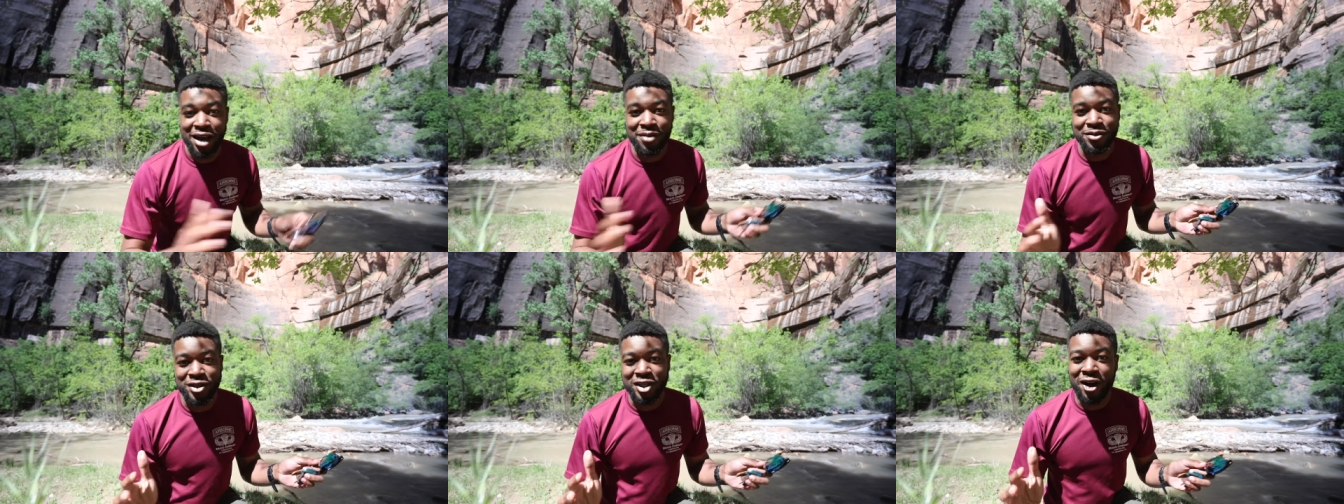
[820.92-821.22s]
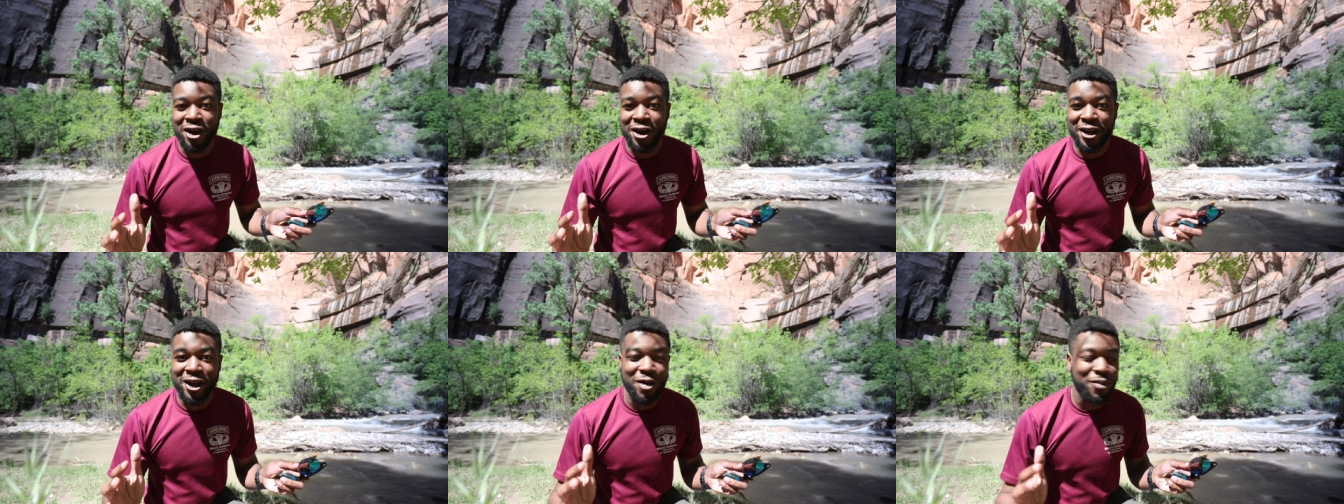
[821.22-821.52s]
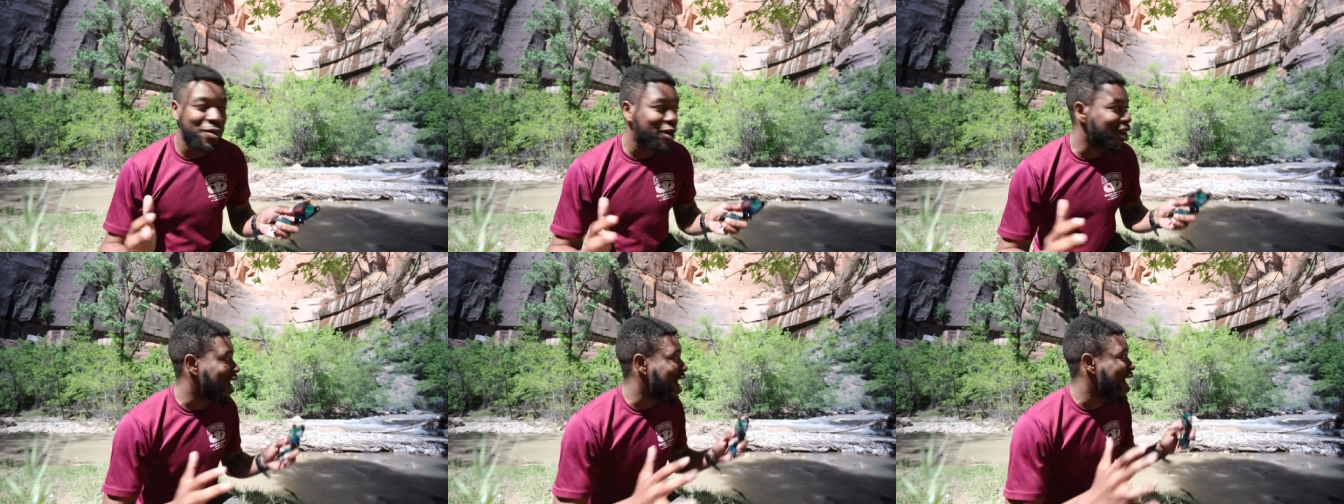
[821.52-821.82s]
I'm sorry y'all,
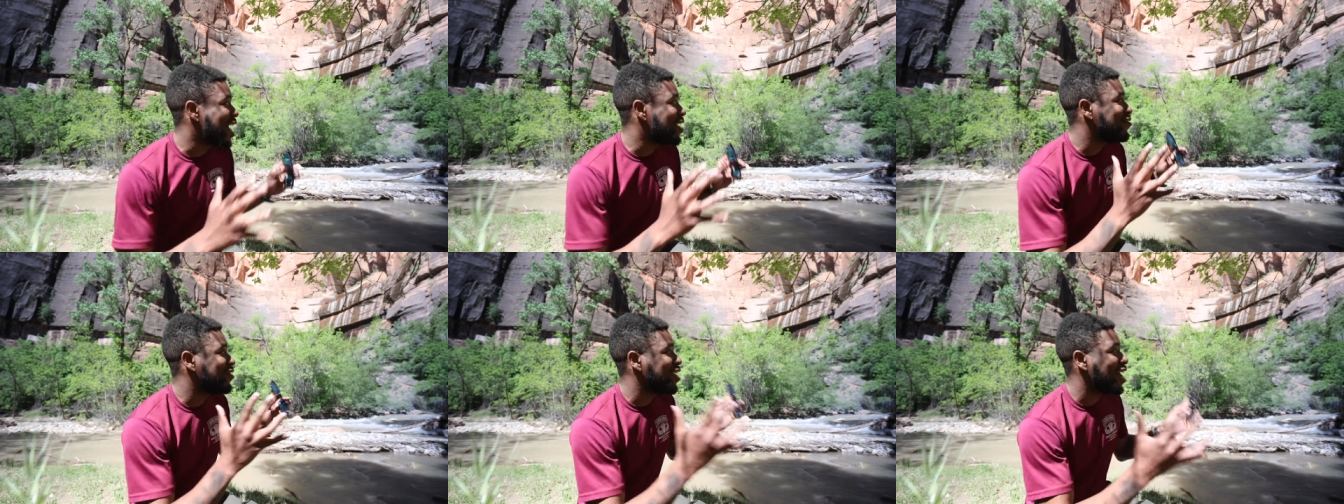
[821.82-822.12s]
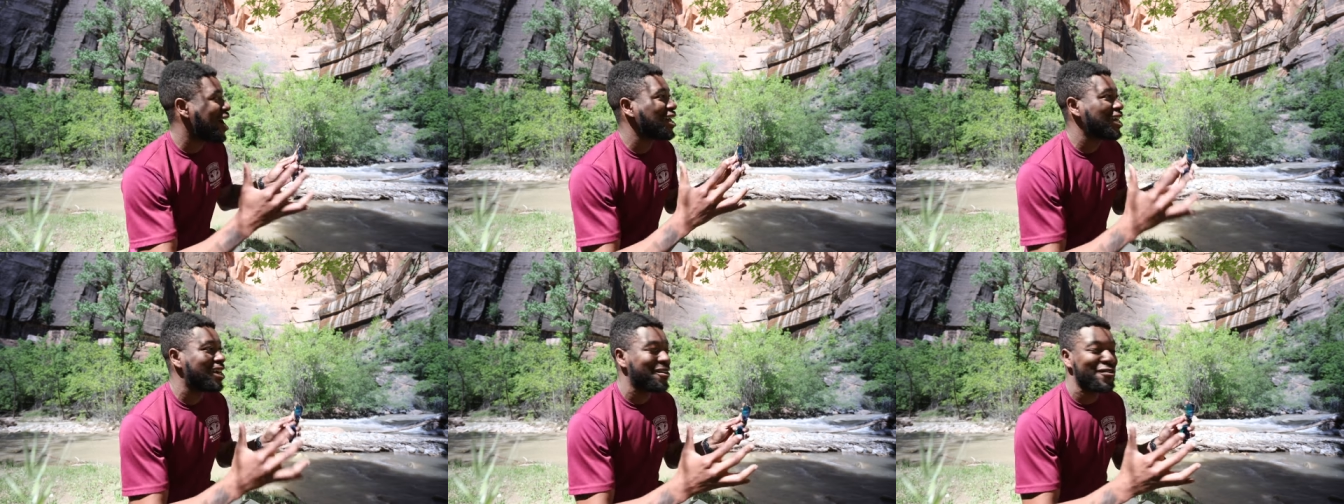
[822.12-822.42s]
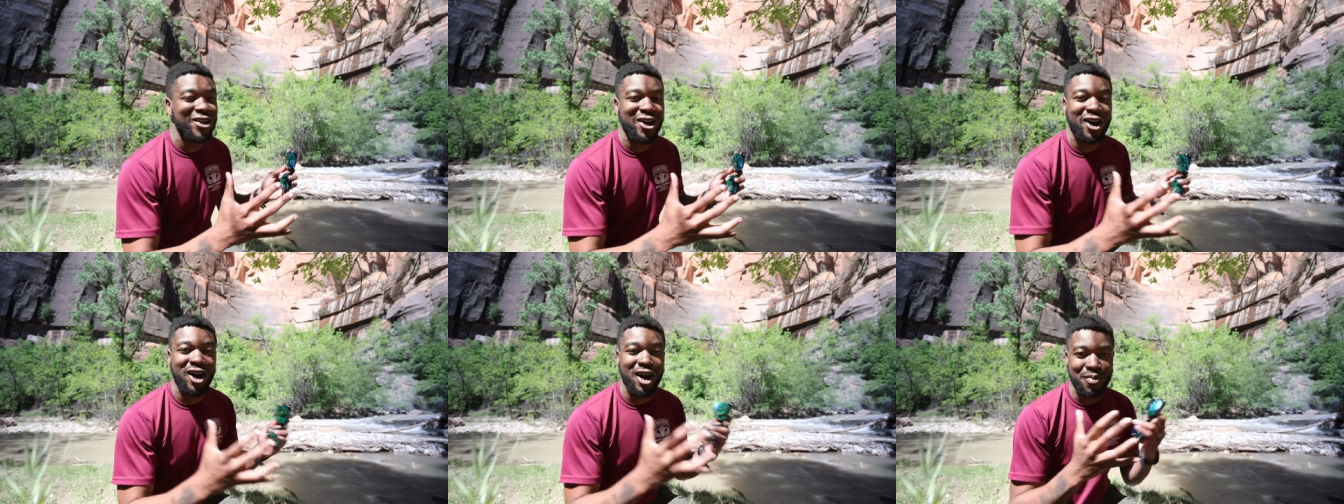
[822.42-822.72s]
but I have not
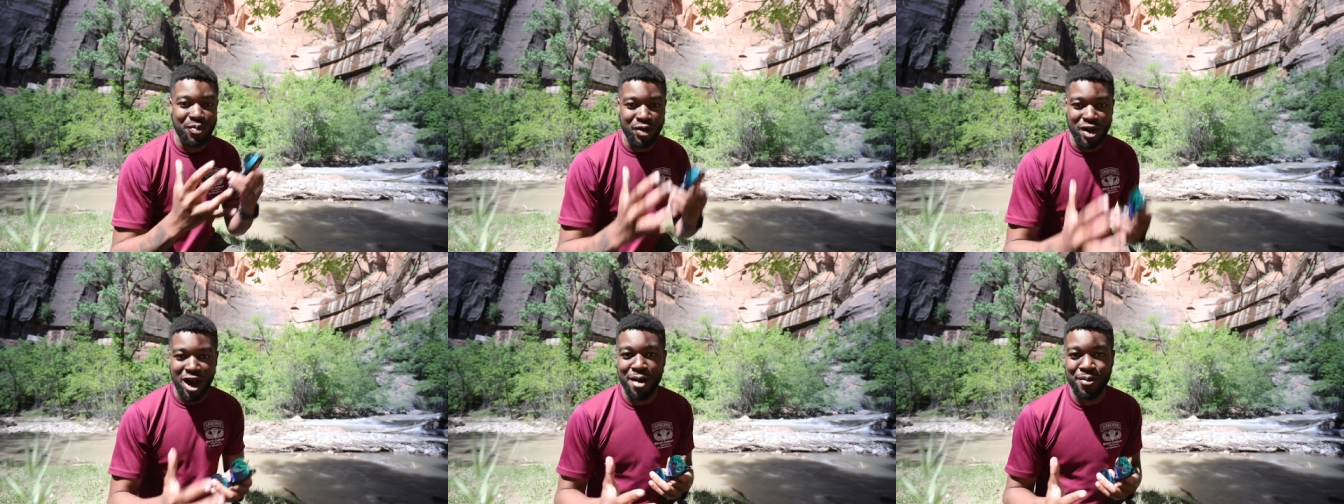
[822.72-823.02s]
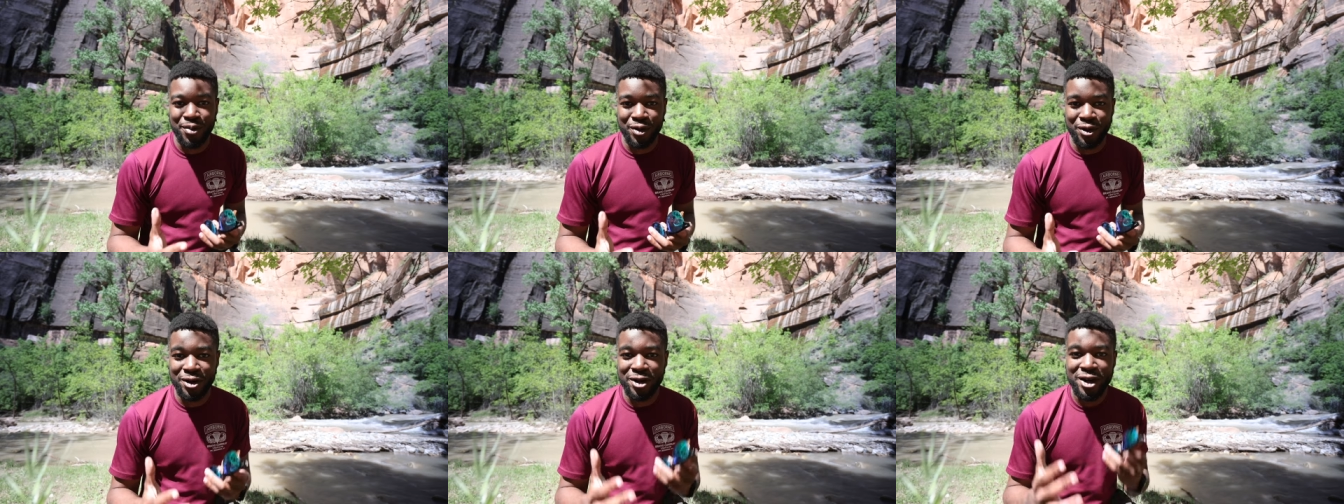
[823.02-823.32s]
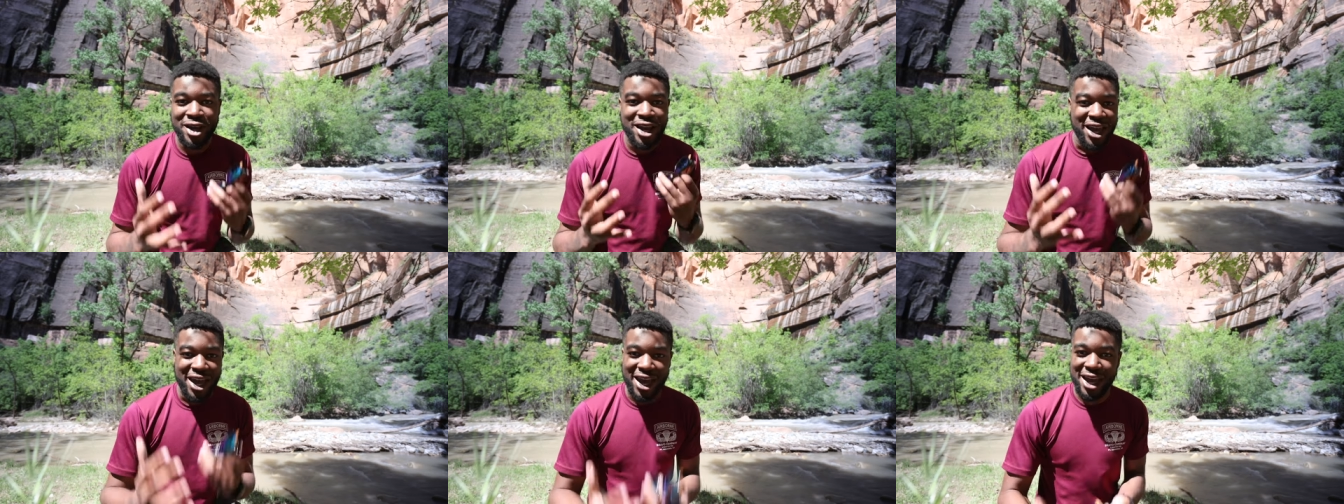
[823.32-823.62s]
given y'all a proper
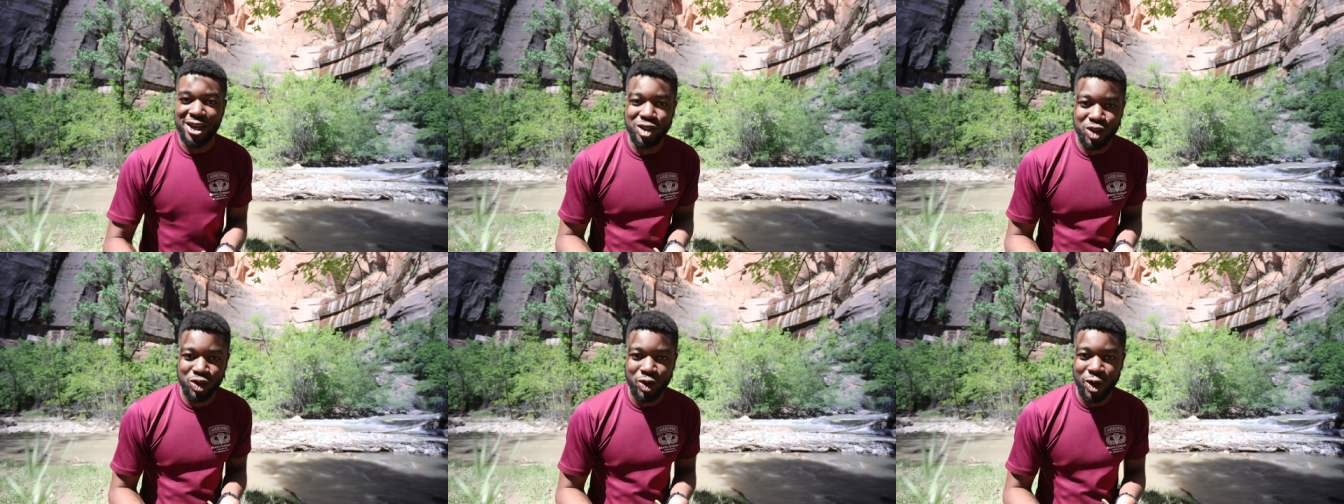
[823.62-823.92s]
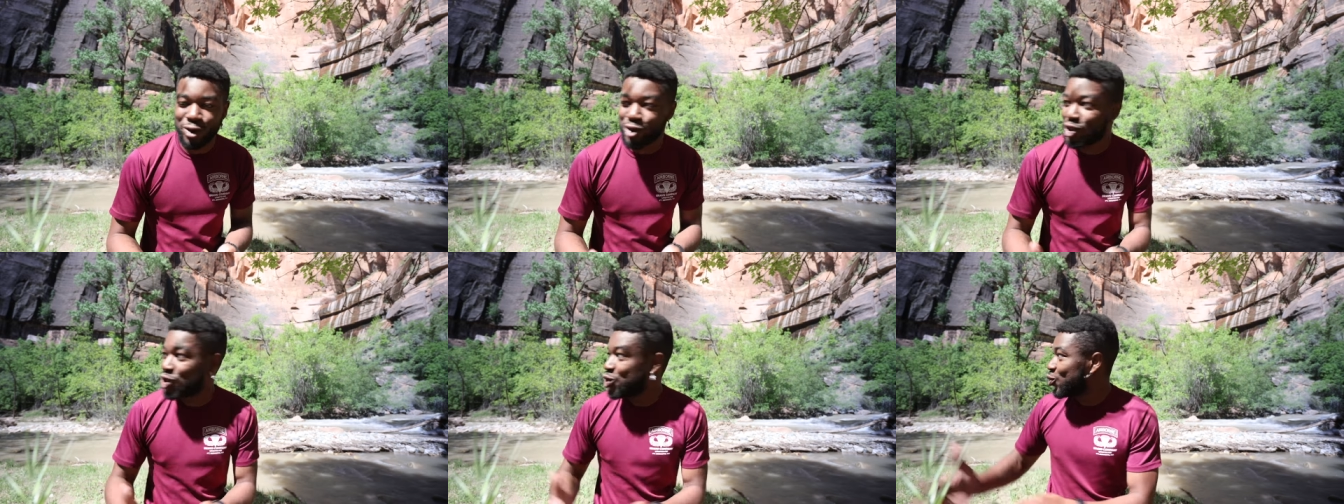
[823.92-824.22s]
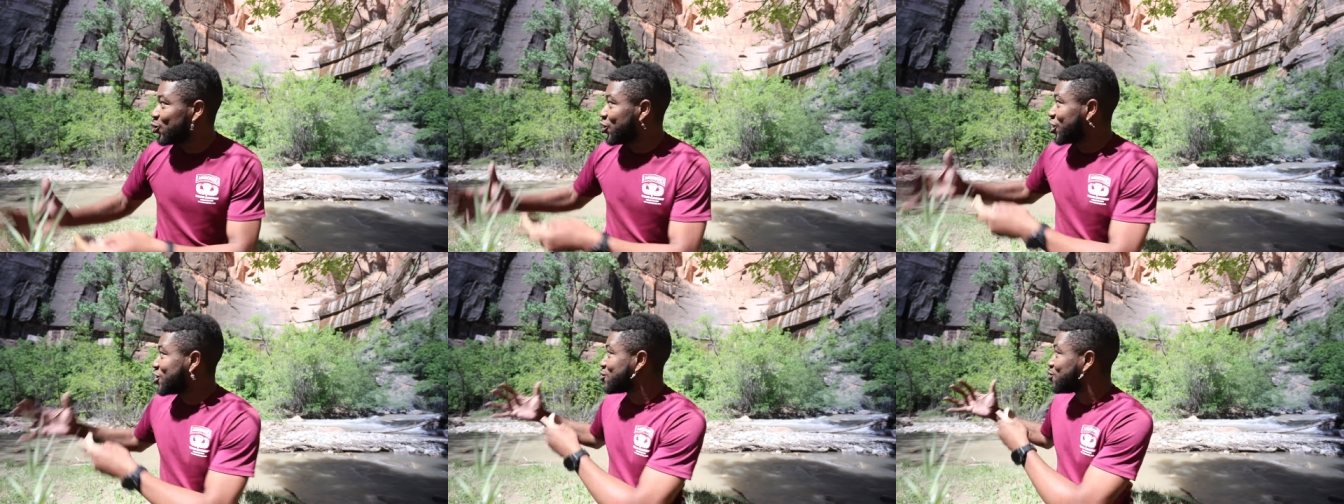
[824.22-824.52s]
intro to
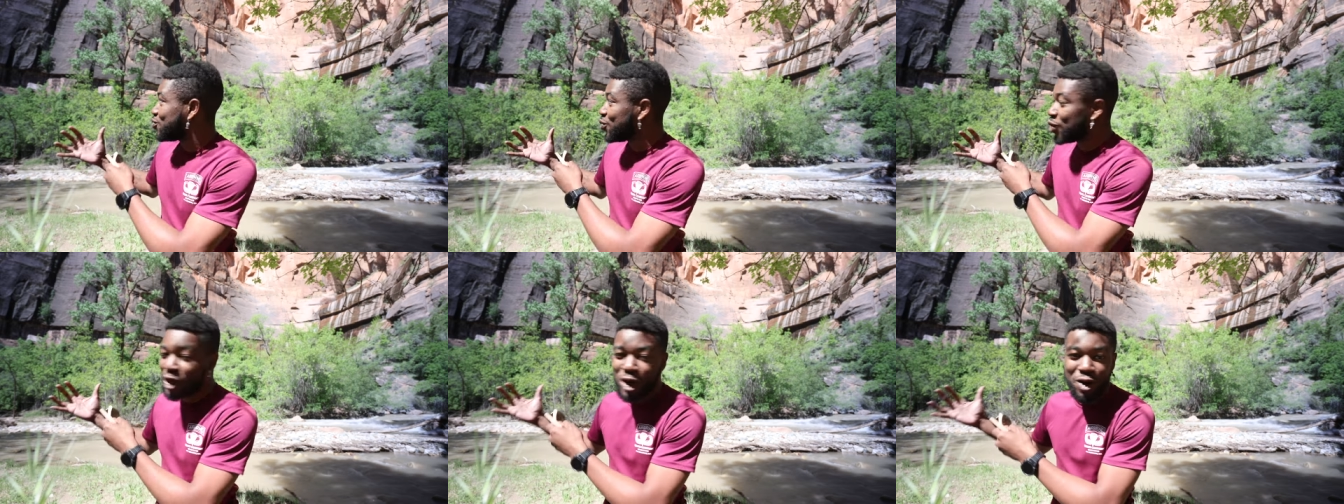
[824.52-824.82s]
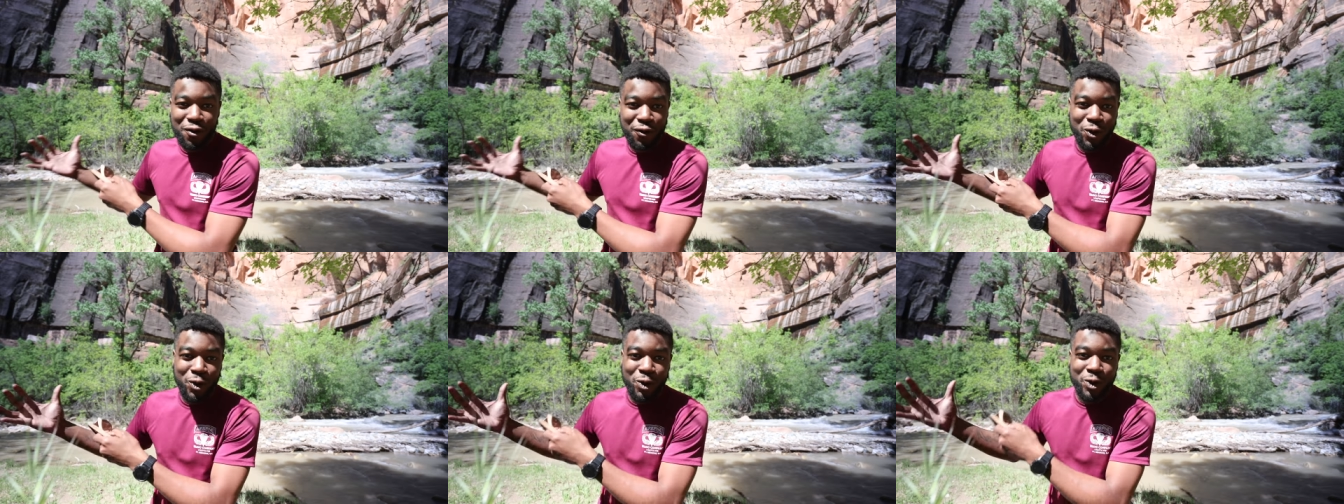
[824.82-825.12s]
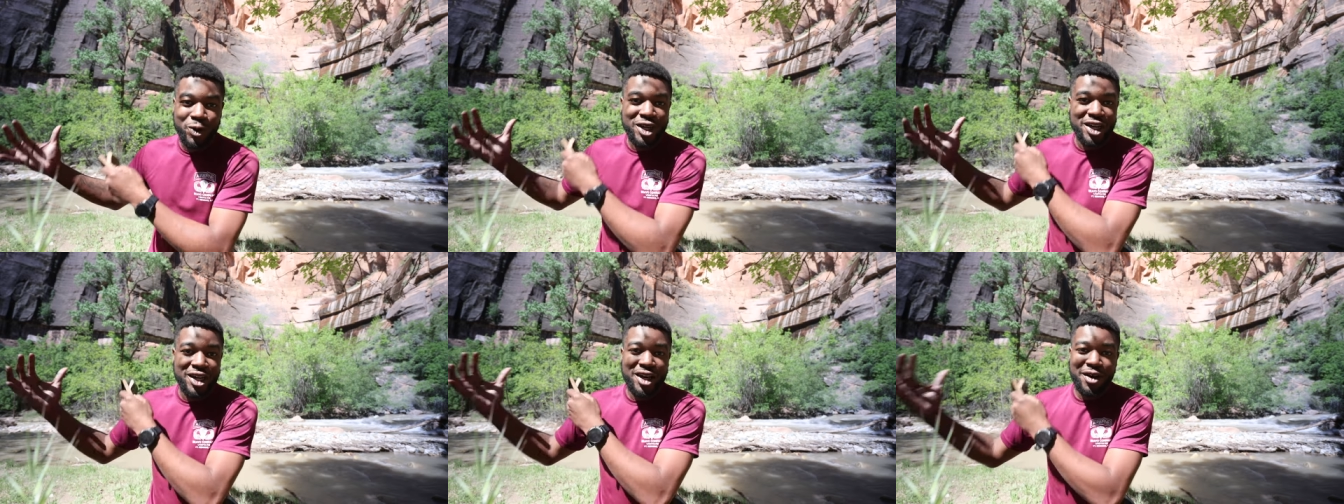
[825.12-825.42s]
this beautiful